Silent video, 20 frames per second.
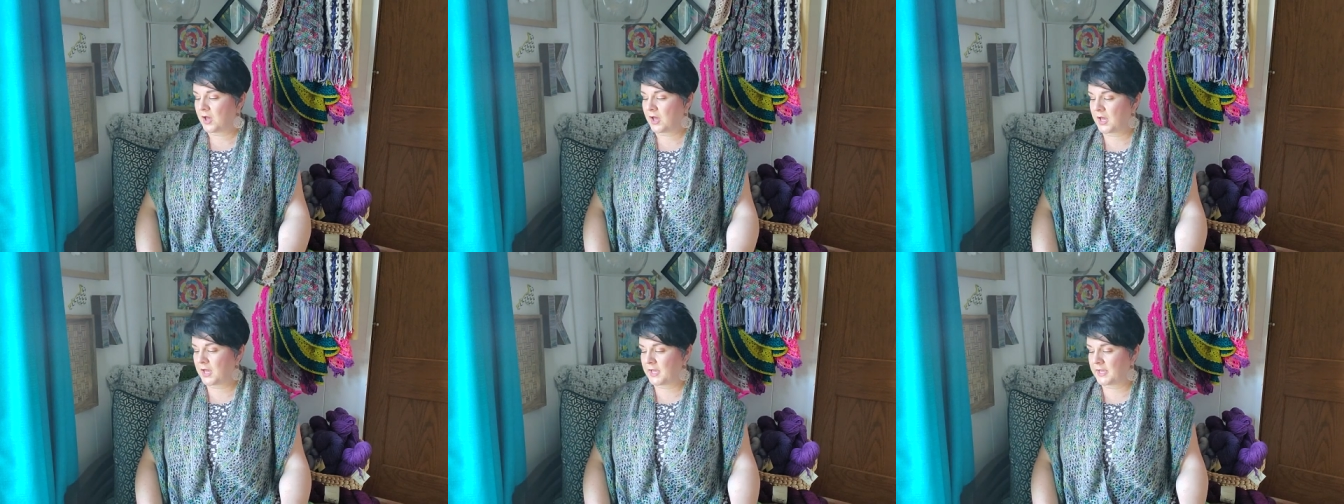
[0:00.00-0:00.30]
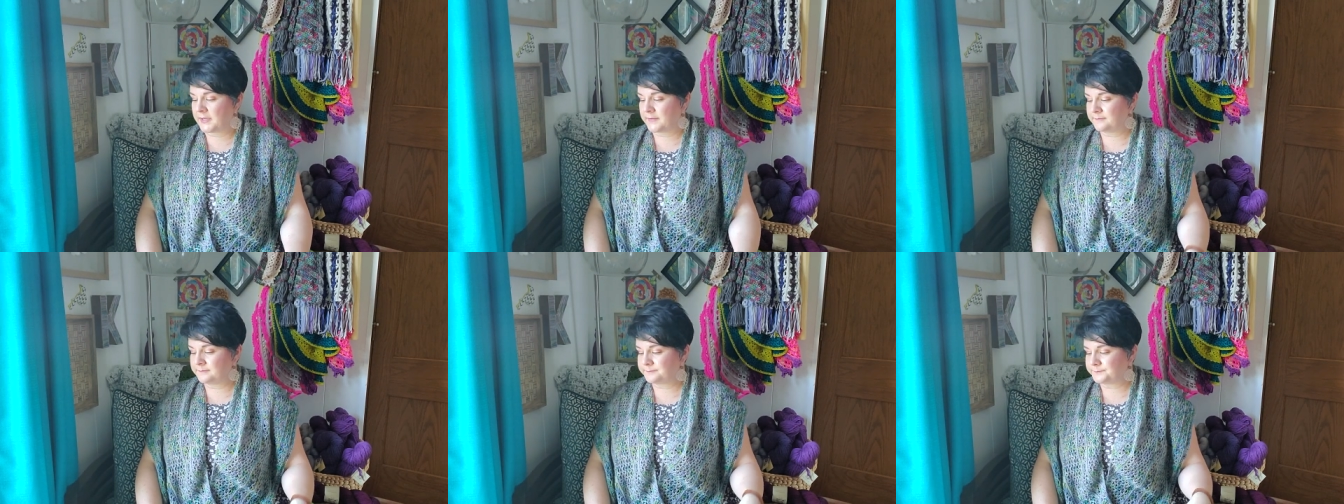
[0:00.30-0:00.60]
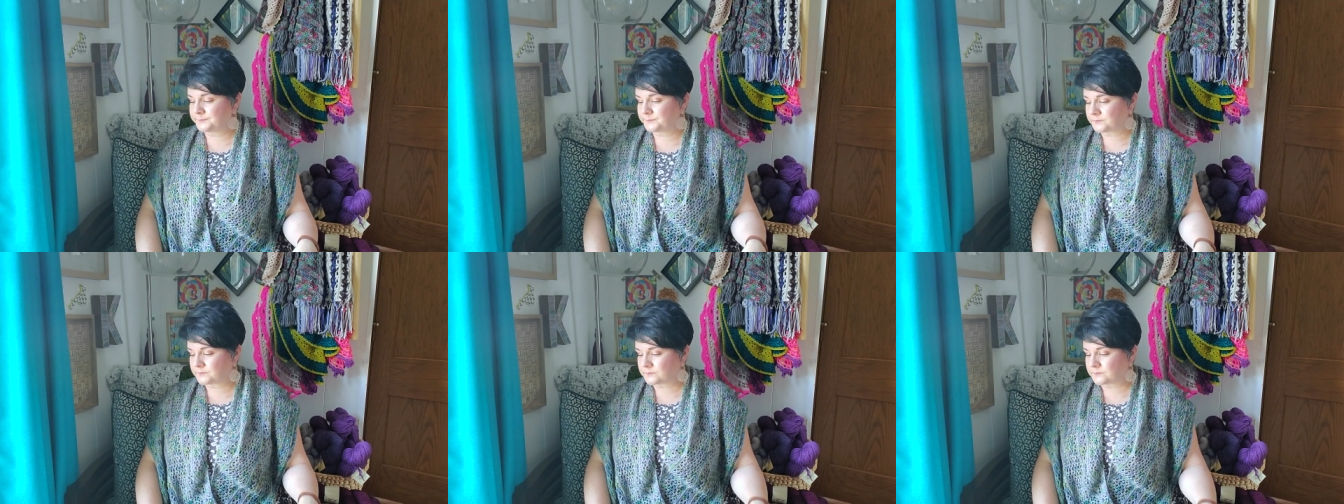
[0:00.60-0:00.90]

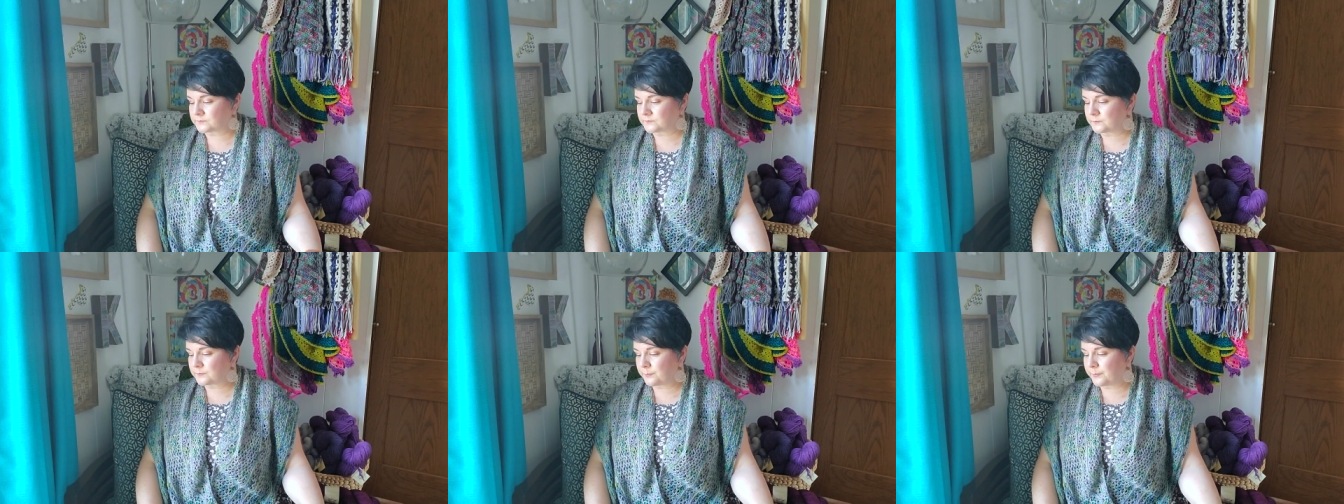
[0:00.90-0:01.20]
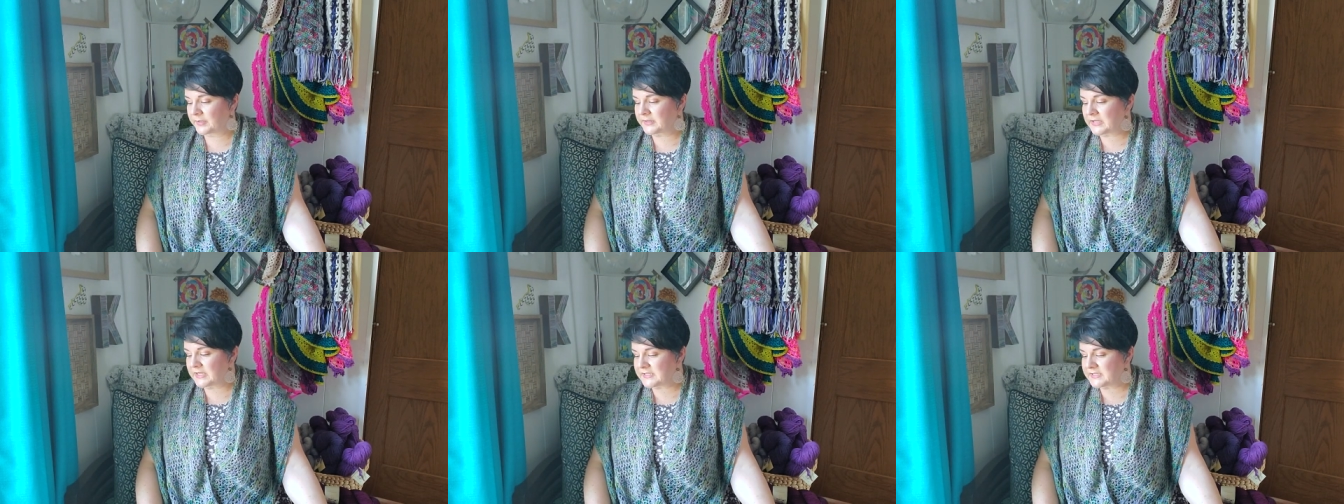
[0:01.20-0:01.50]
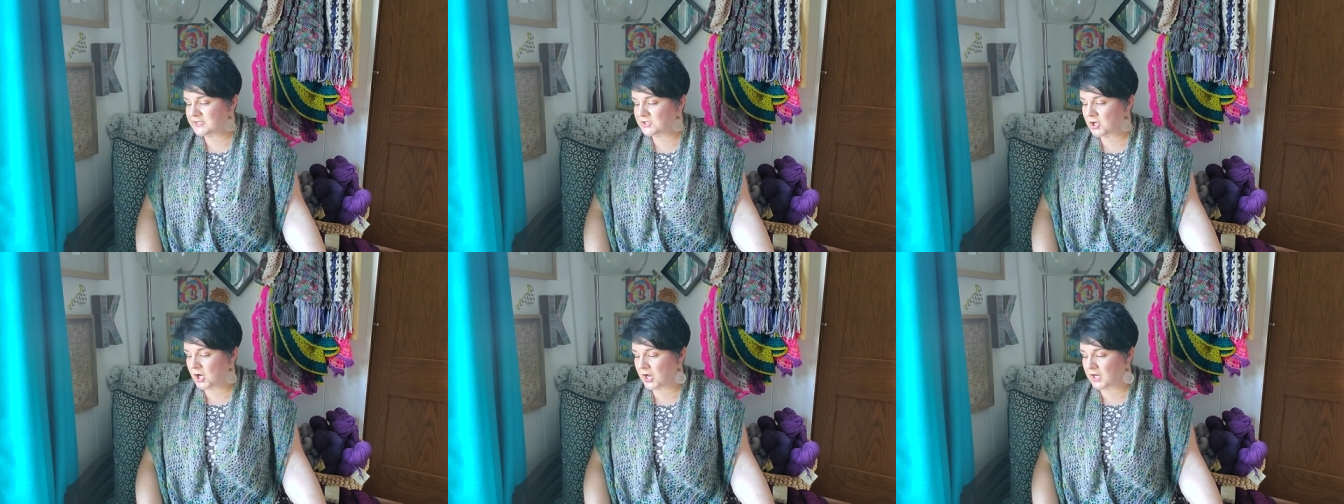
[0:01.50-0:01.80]
Um, but
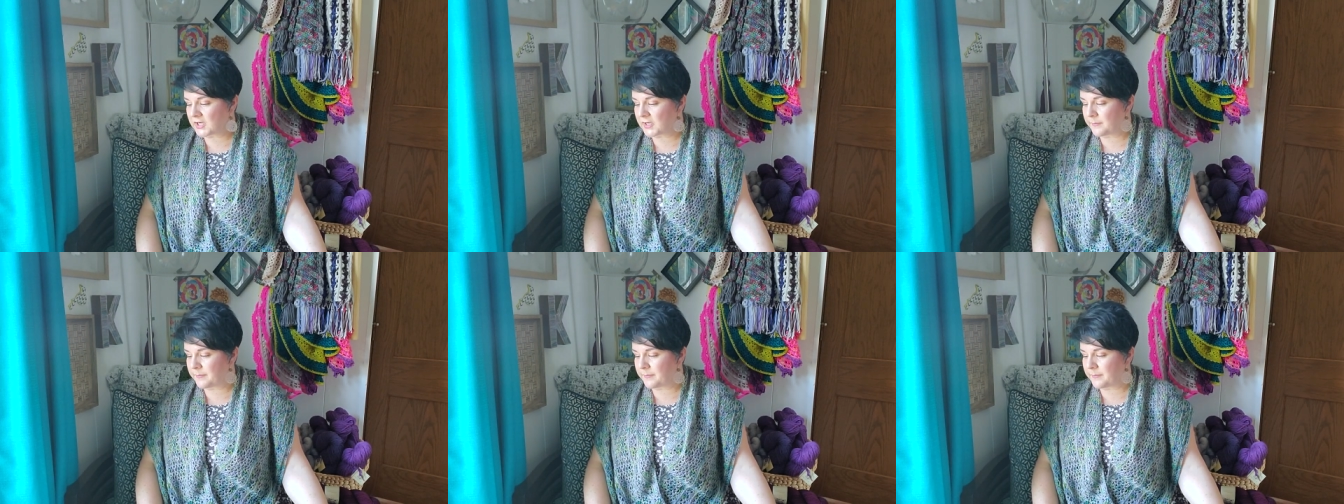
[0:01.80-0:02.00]
let's talk